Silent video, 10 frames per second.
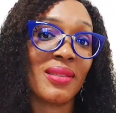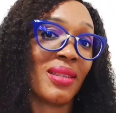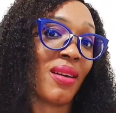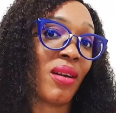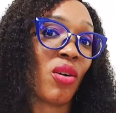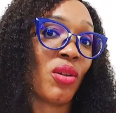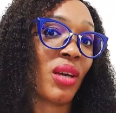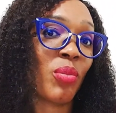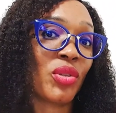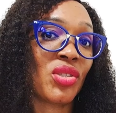there are other
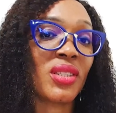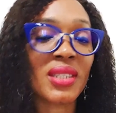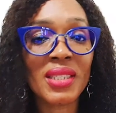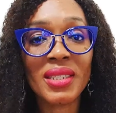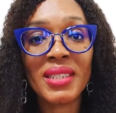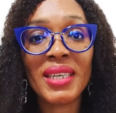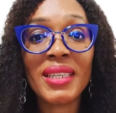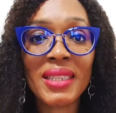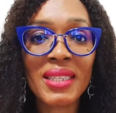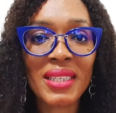opportunities
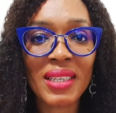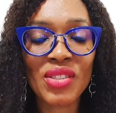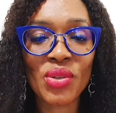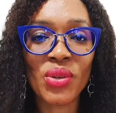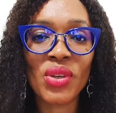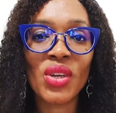in the sector.